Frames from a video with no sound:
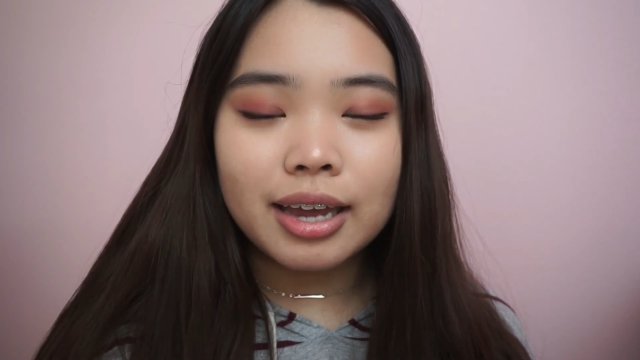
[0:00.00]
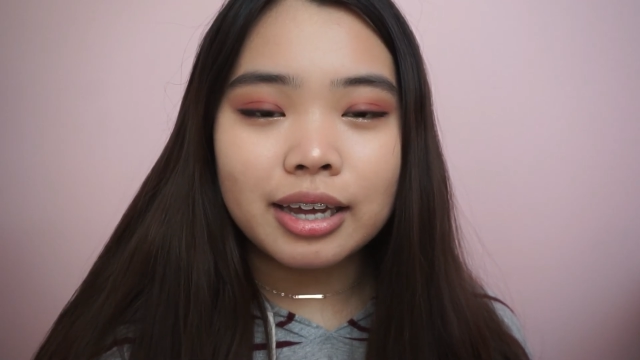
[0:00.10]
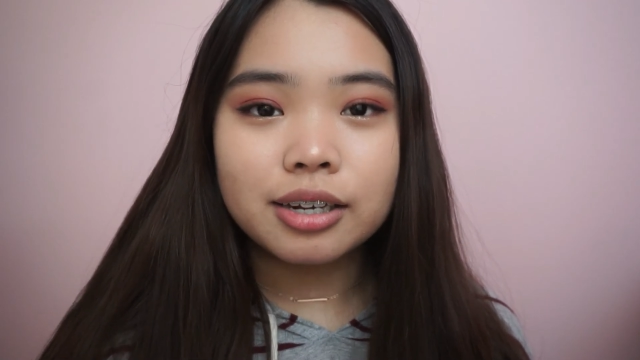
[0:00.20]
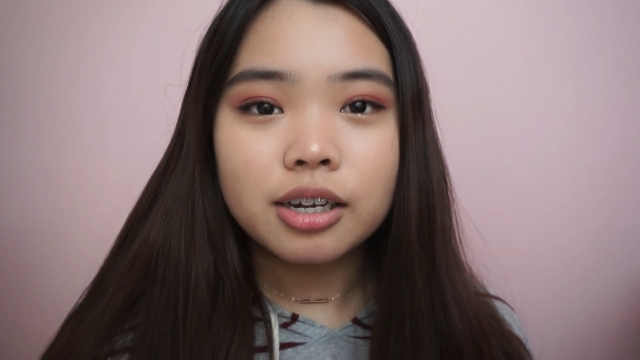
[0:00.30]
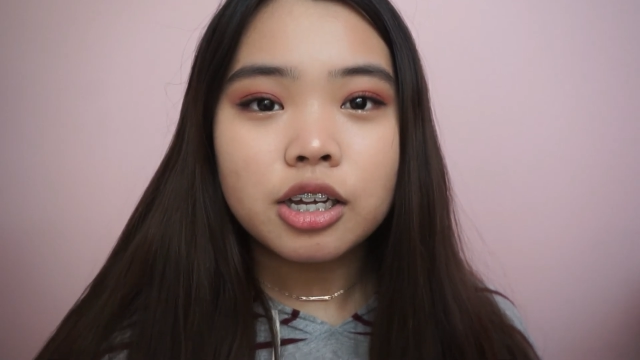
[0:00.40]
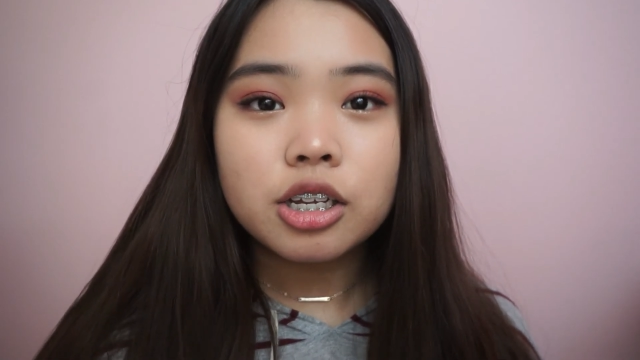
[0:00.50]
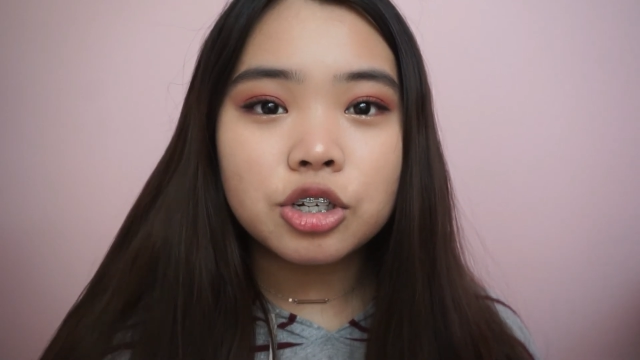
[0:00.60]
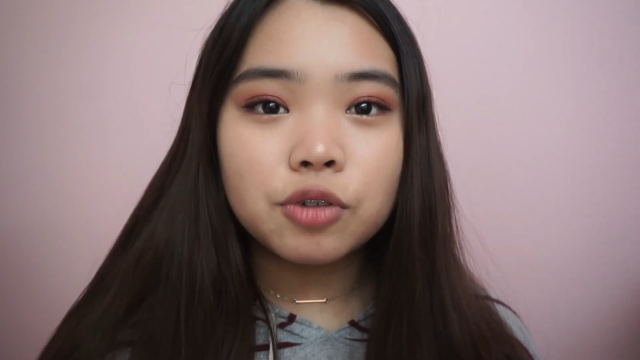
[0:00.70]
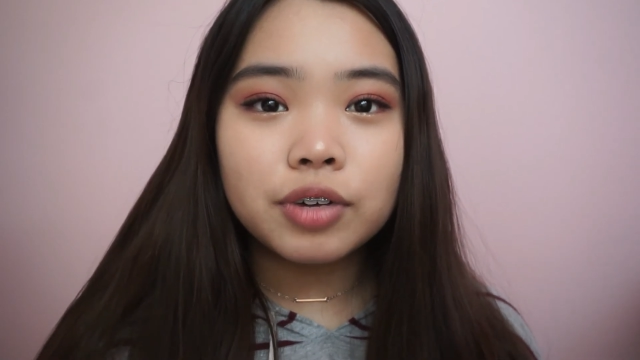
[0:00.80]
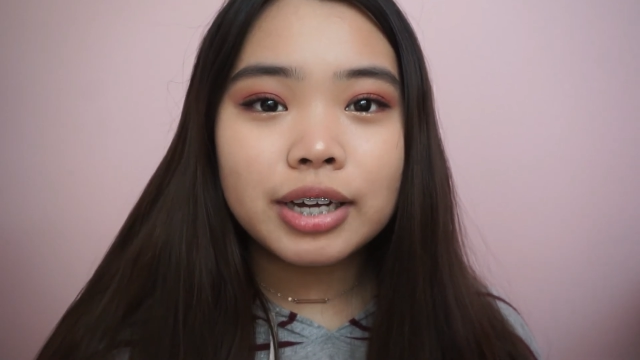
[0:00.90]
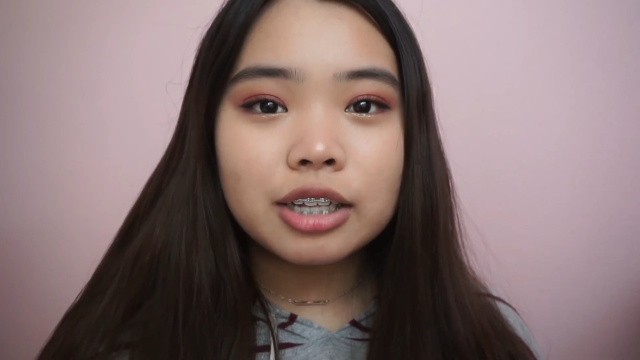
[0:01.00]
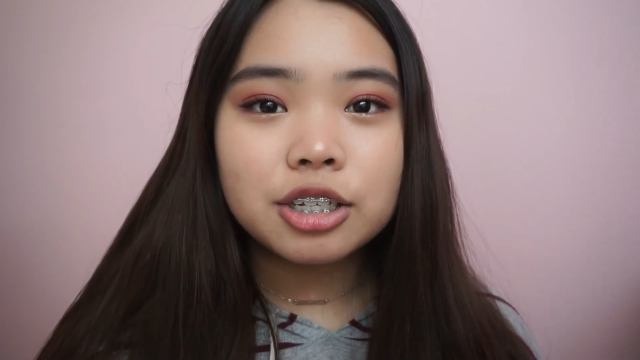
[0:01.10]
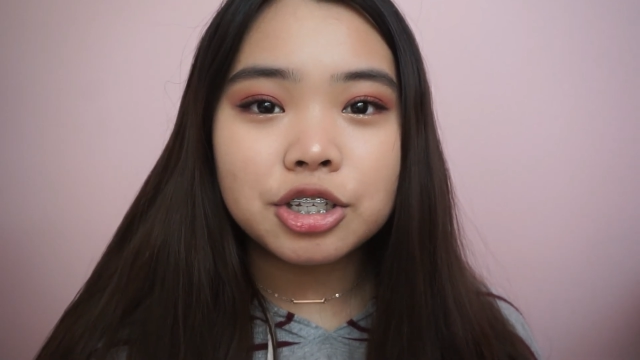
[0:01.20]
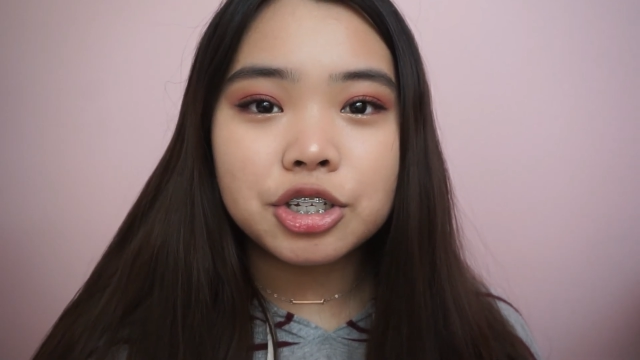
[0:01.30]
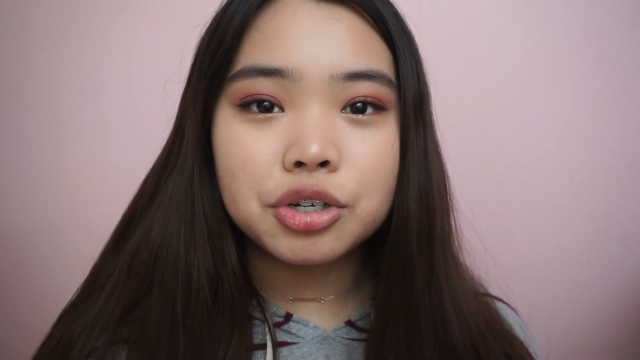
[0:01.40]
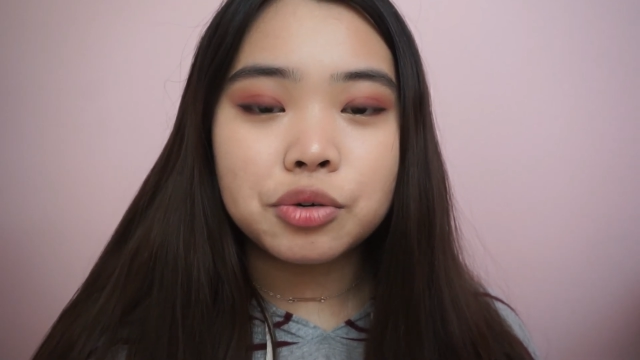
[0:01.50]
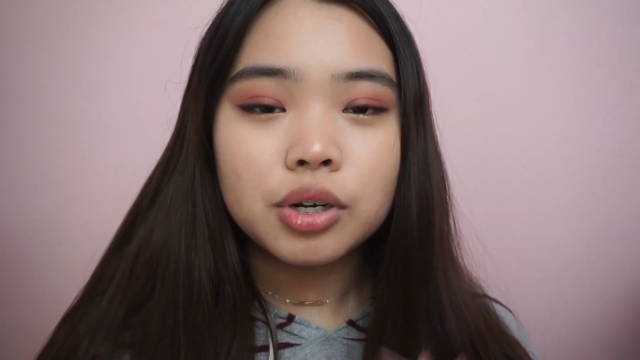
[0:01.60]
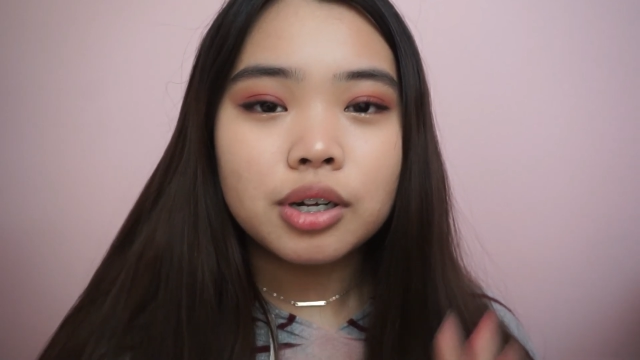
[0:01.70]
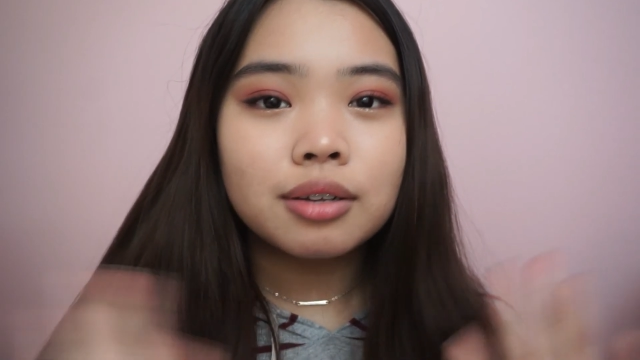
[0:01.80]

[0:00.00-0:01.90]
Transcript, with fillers: and don't forget to